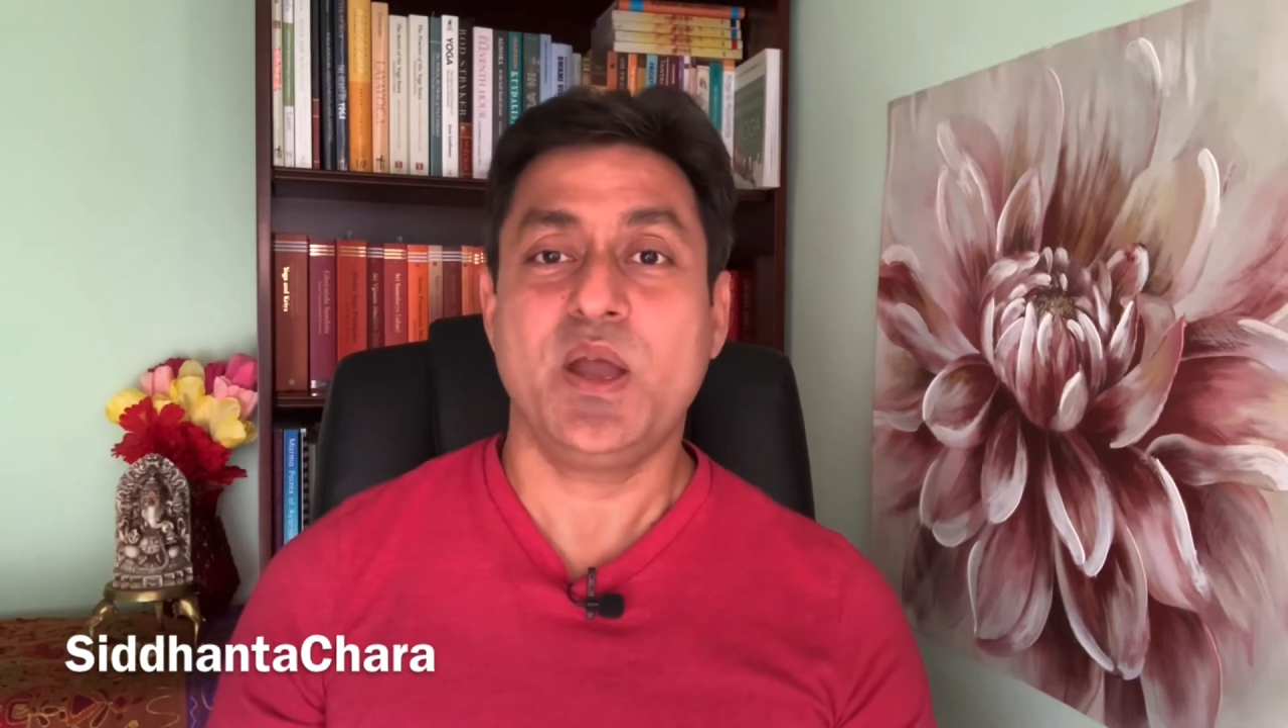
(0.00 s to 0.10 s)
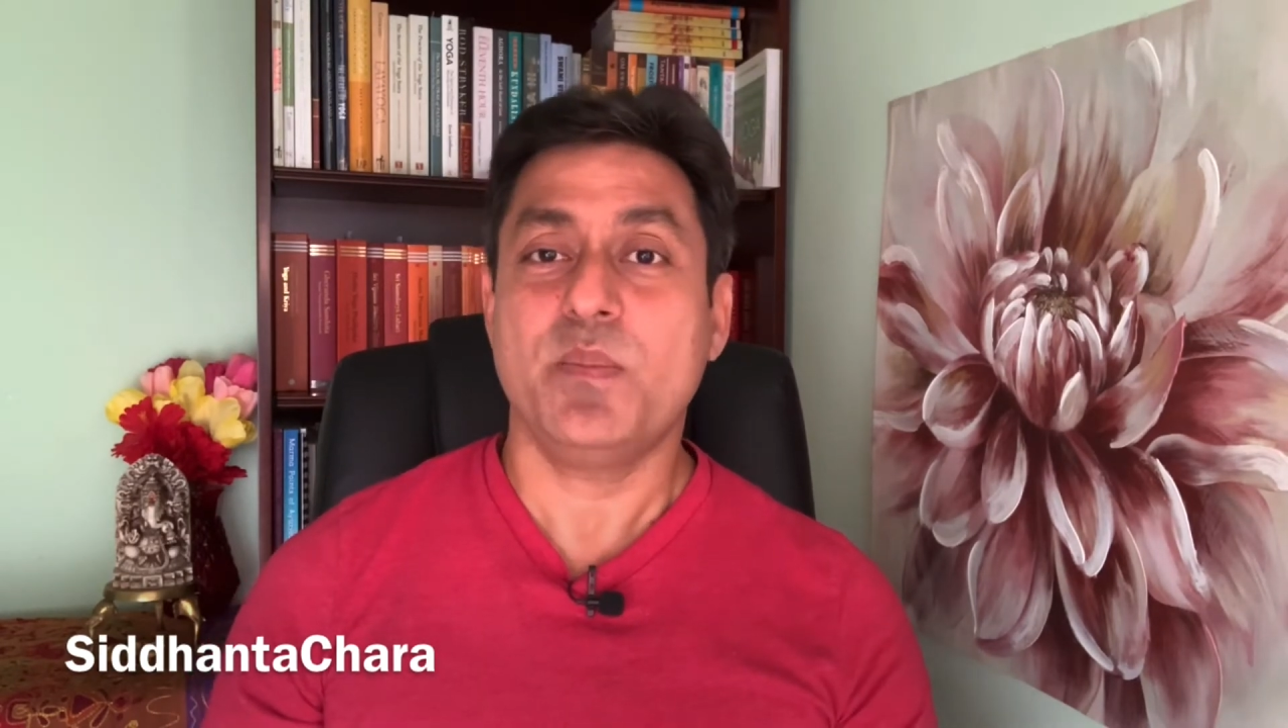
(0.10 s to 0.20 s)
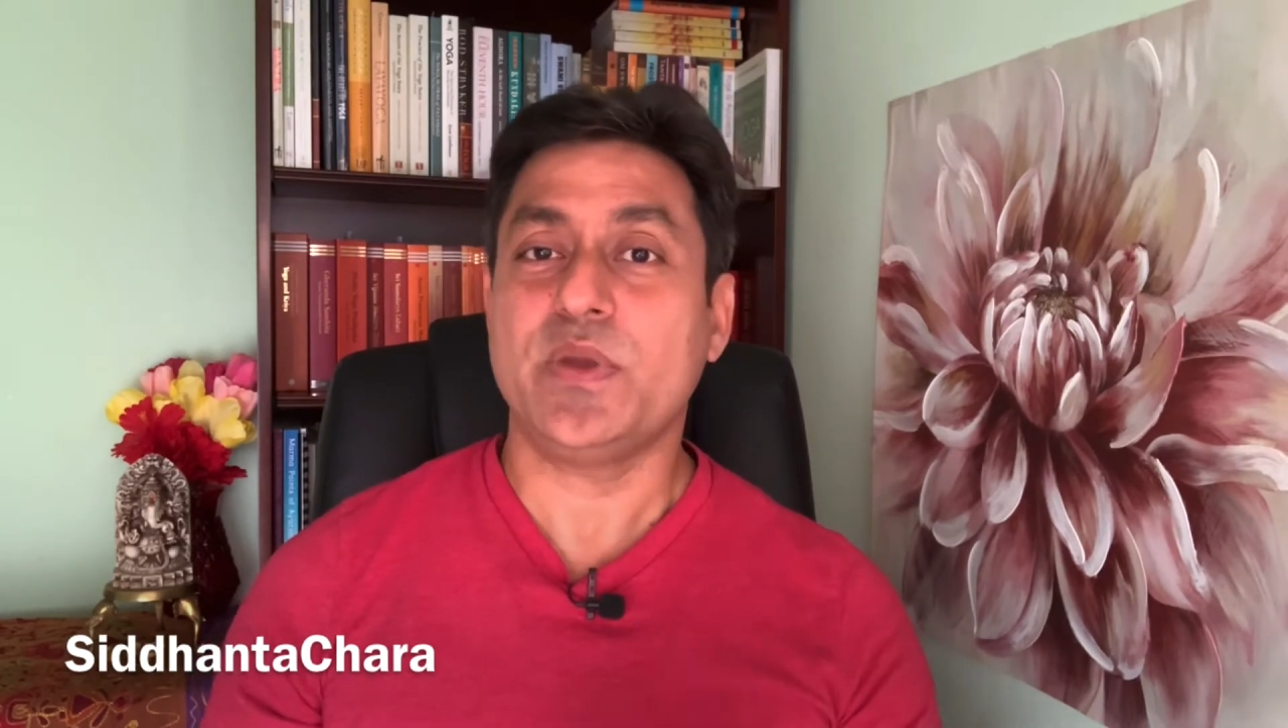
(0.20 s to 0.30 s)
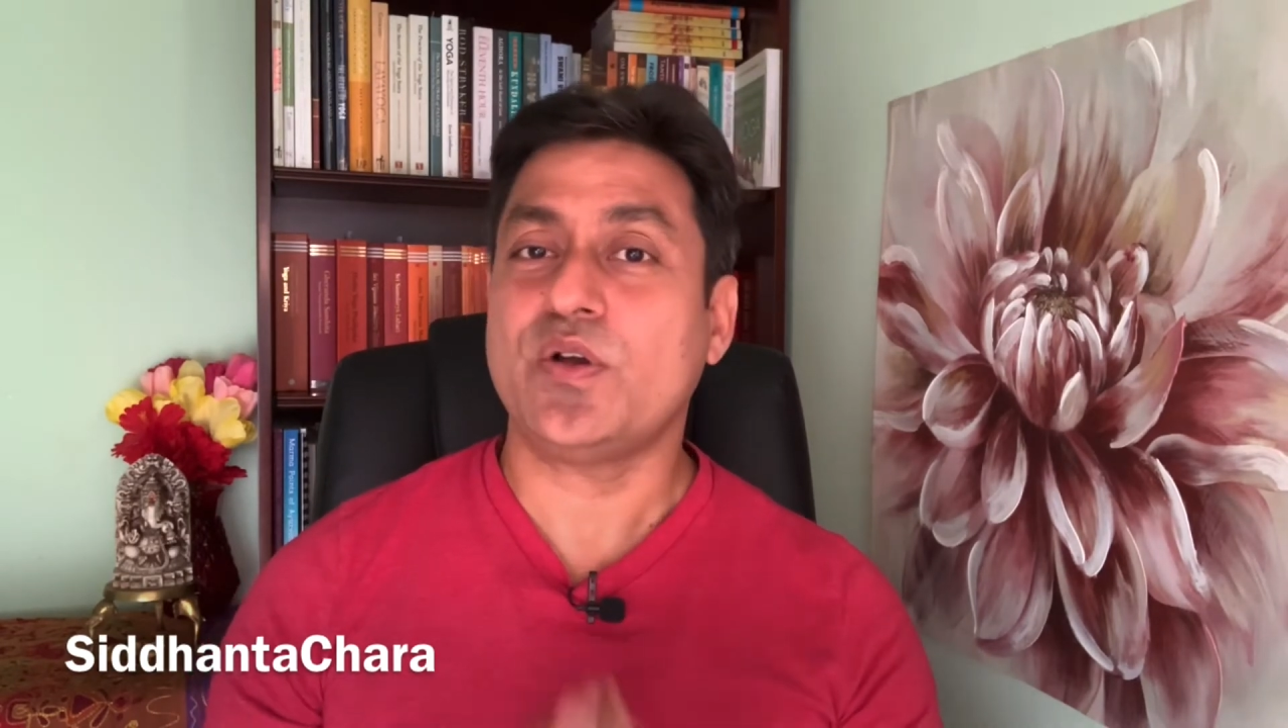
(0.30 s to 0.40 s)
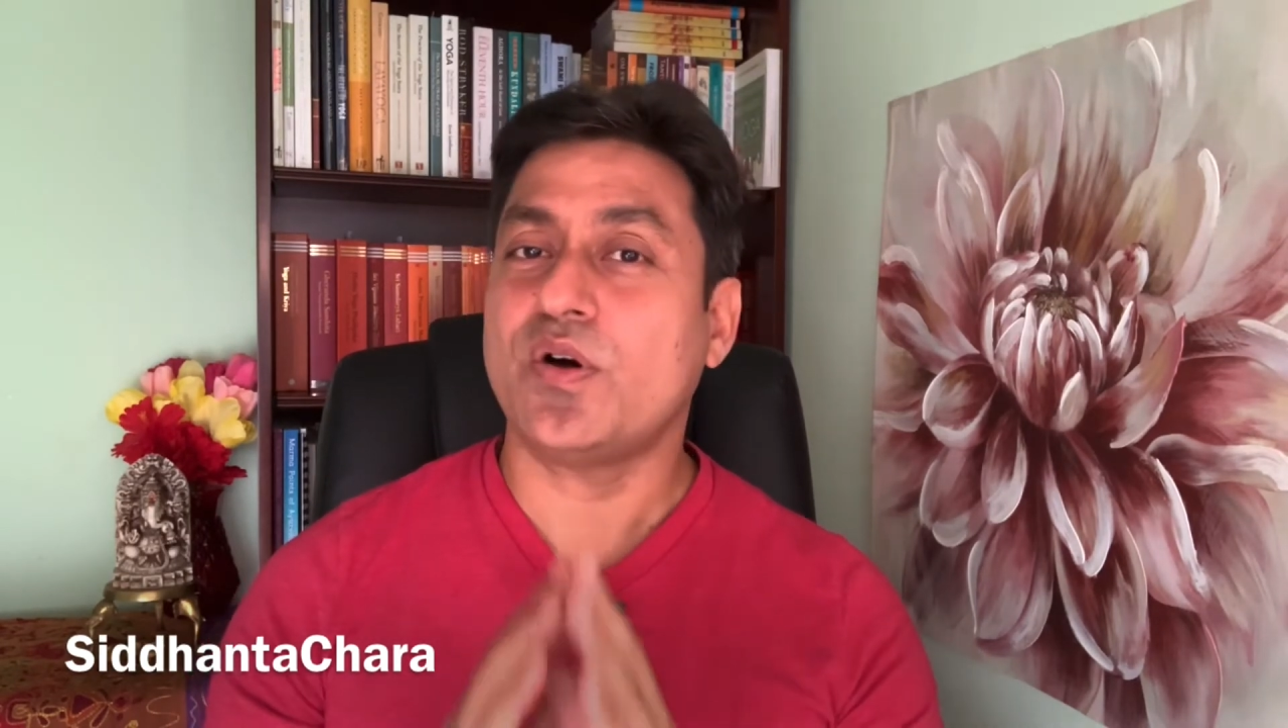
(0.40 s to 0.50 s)

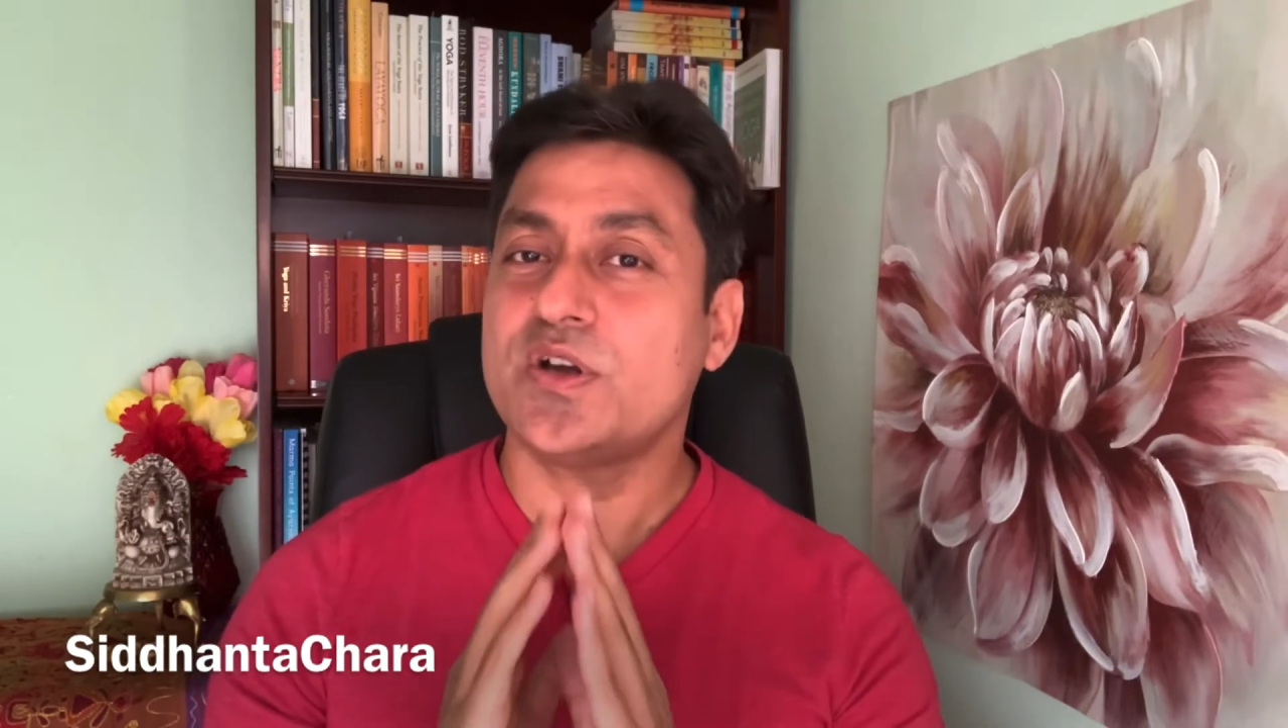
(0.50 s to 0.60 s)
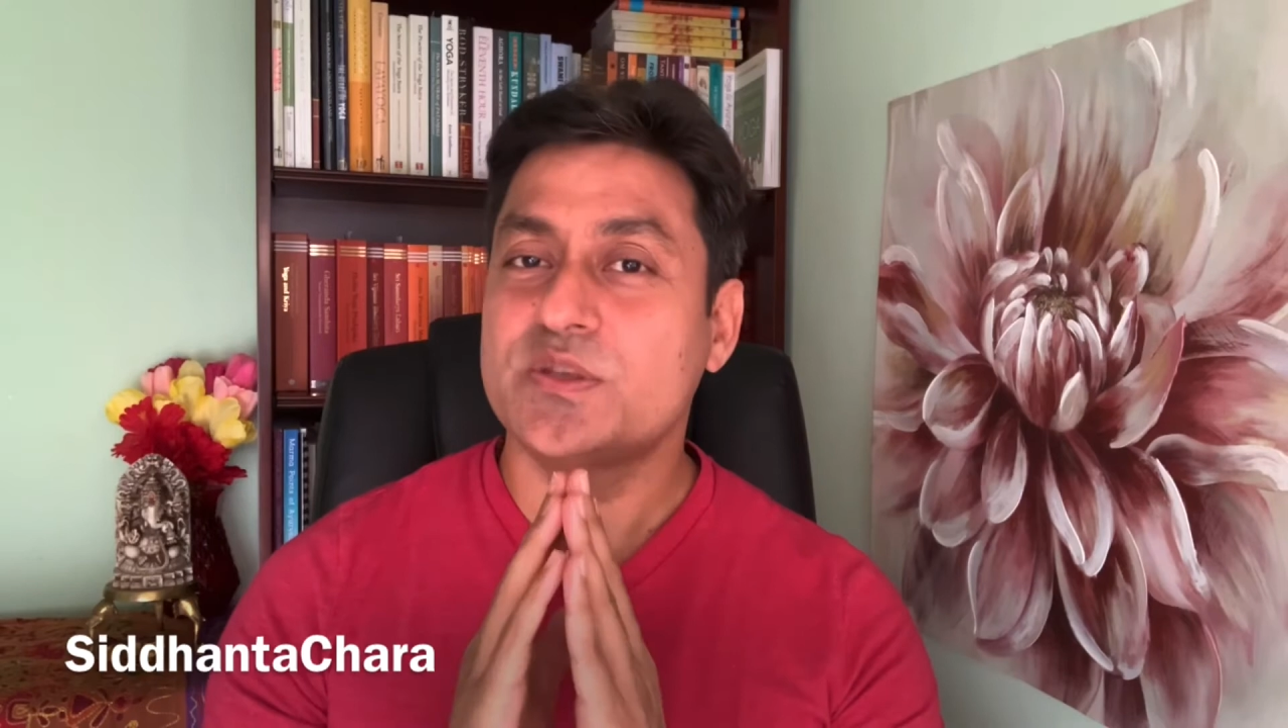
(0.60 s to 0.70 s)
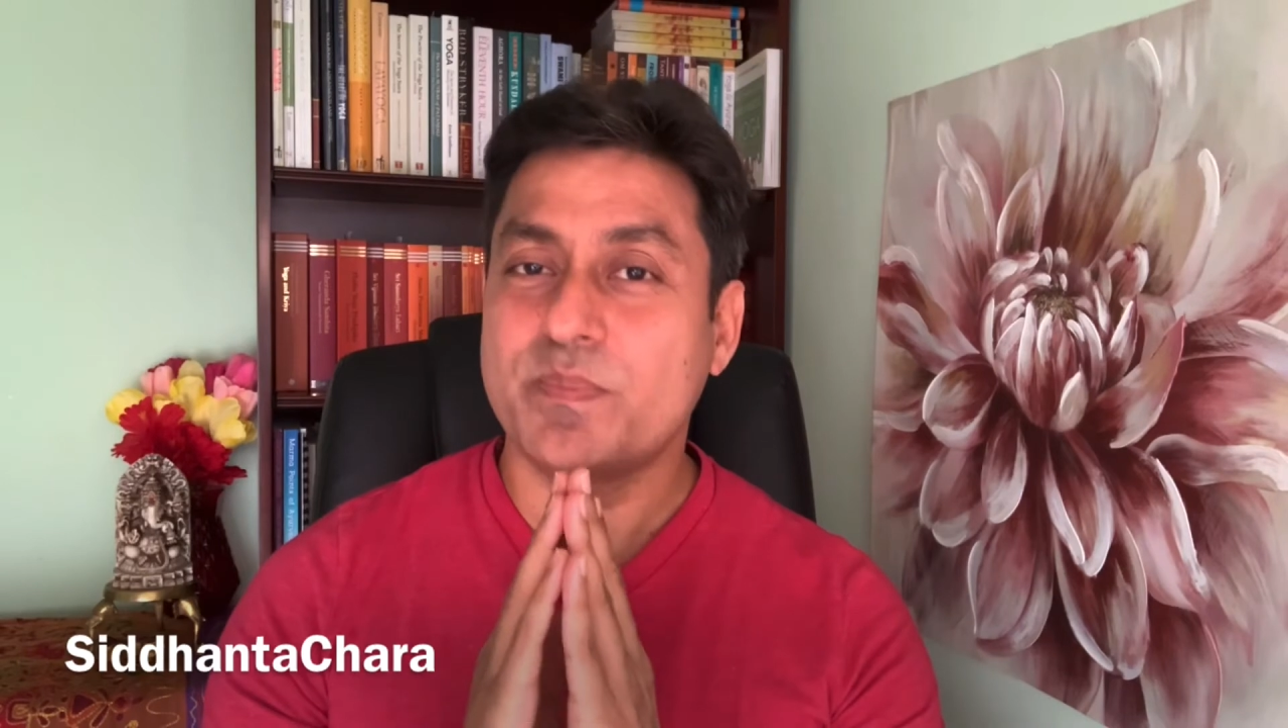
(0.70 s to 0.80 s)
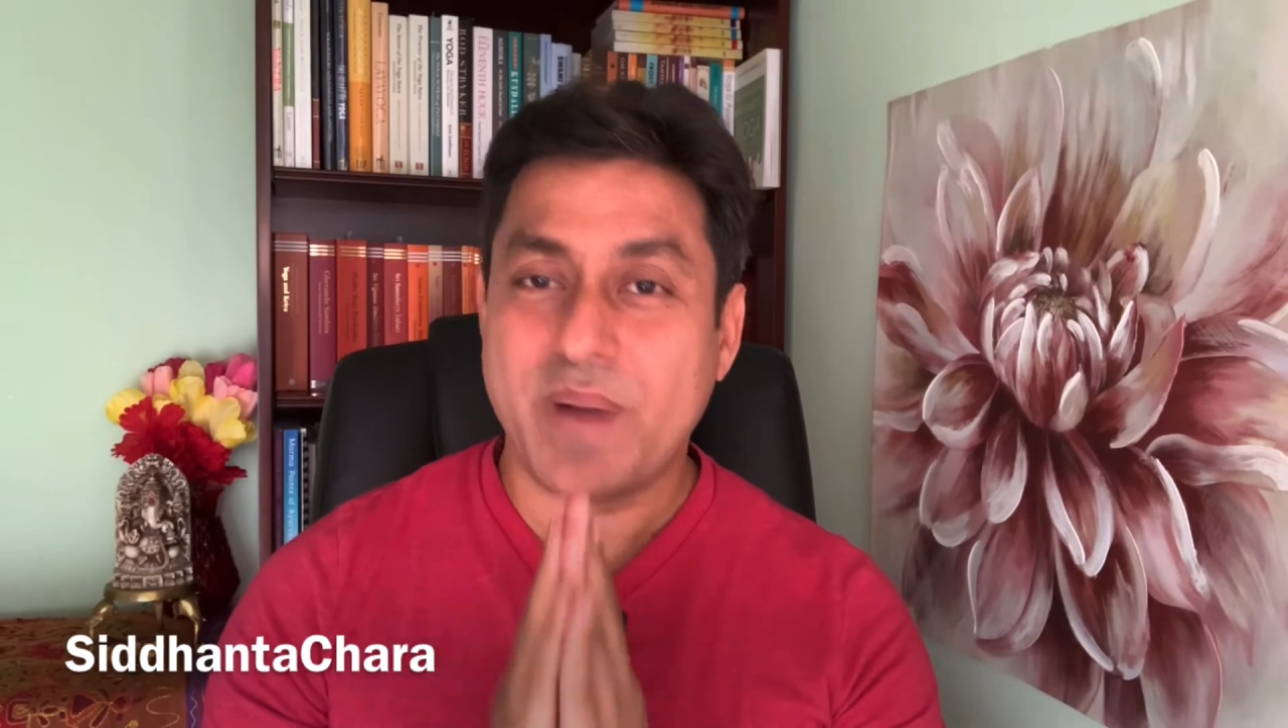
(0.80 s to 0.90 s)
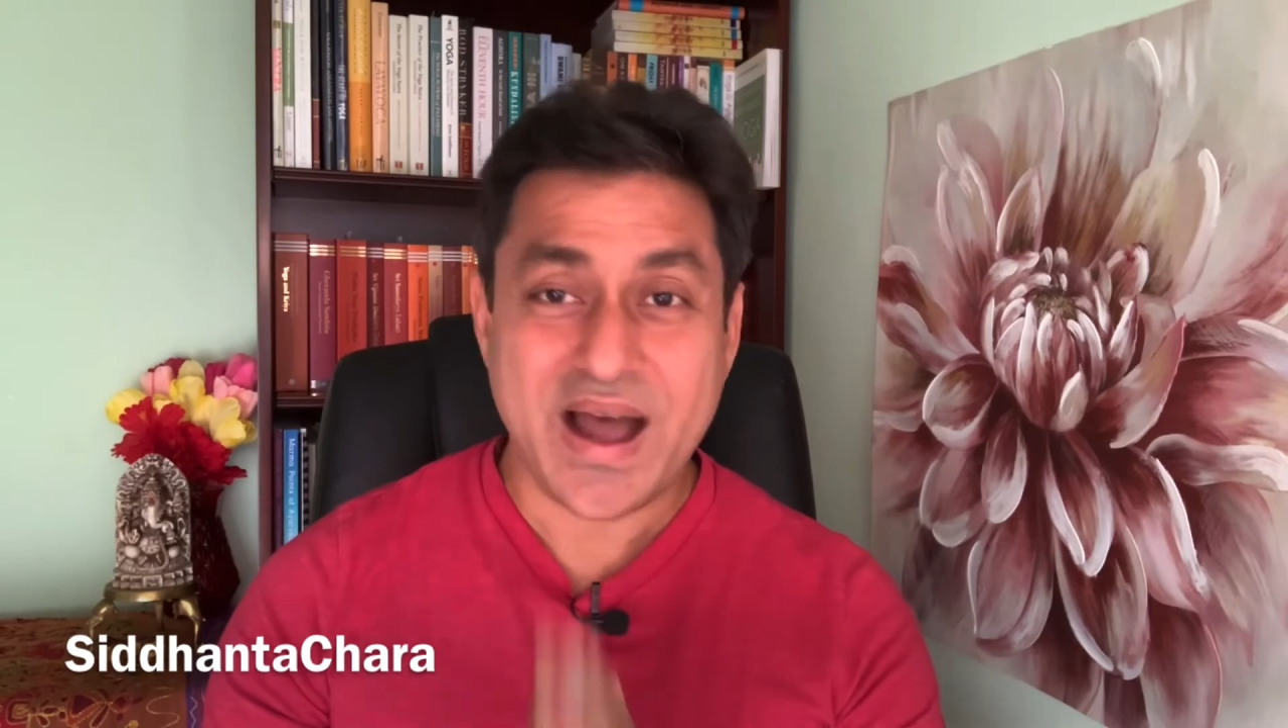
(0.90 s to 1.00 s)
because
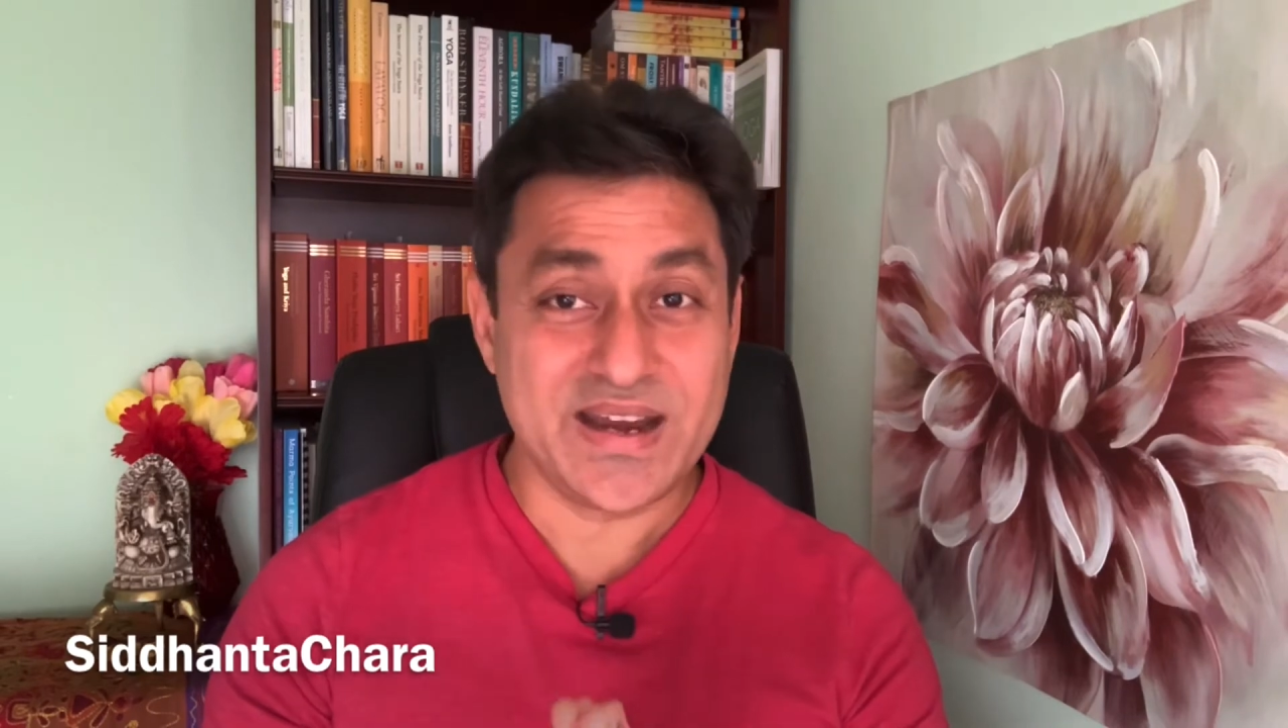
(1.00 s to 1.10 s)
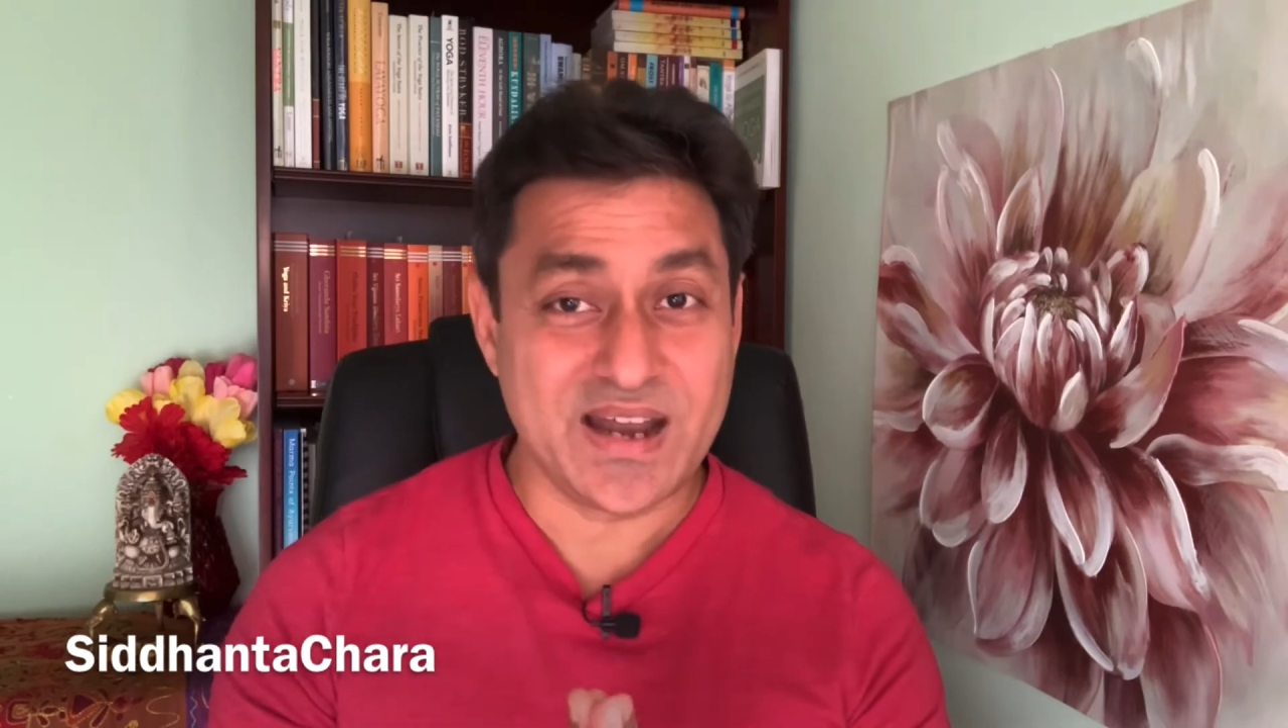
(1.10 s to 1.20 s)
by